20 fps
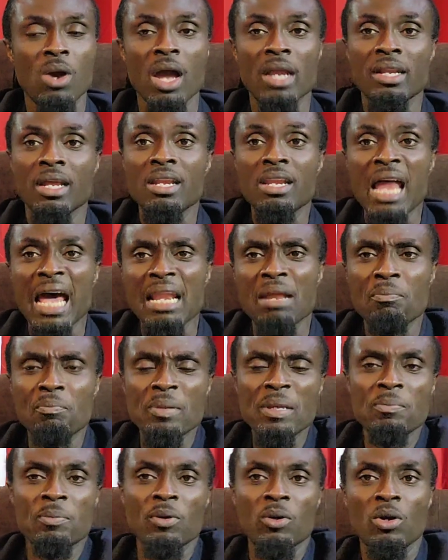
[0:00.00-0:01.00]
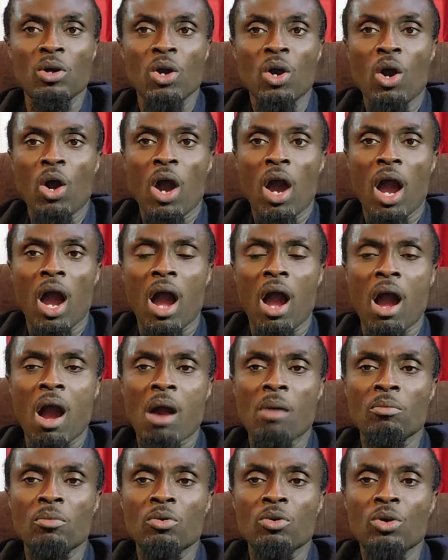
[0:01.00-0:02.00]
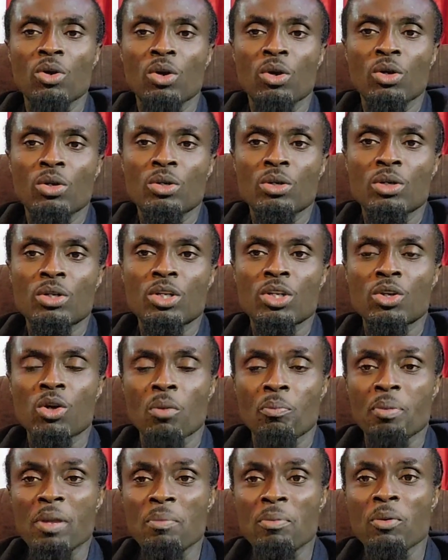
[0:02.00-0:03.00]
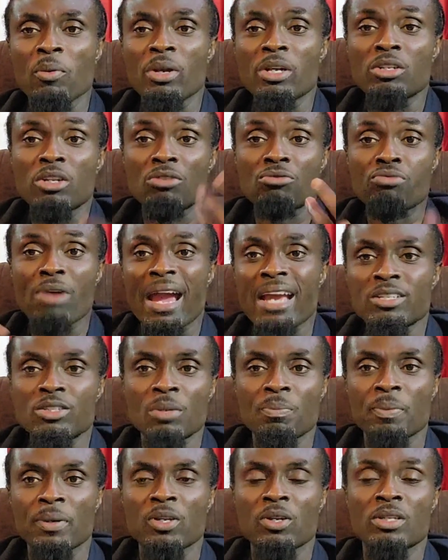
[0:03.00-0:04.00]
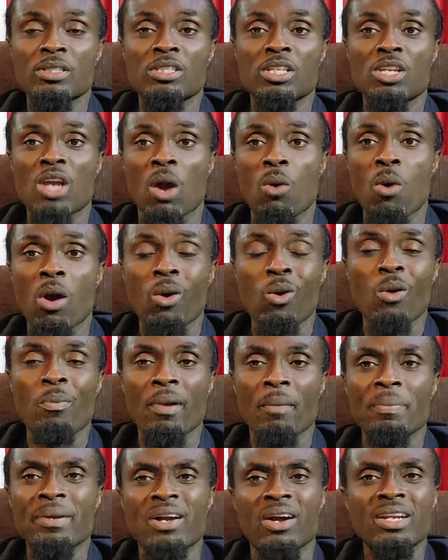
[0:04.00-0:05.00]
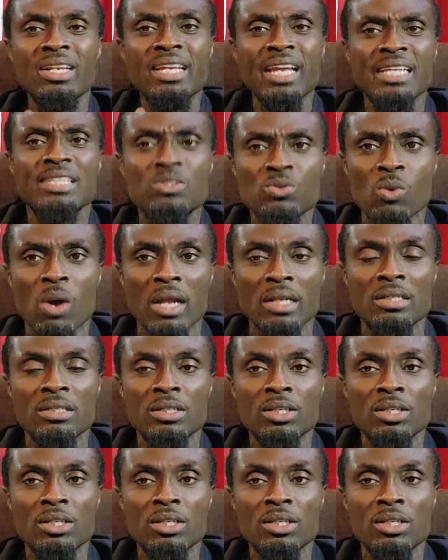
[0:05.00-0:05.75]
And a lot of people, um, you know, people will just rise up for you and say, yeah, walk up here. Because guess what?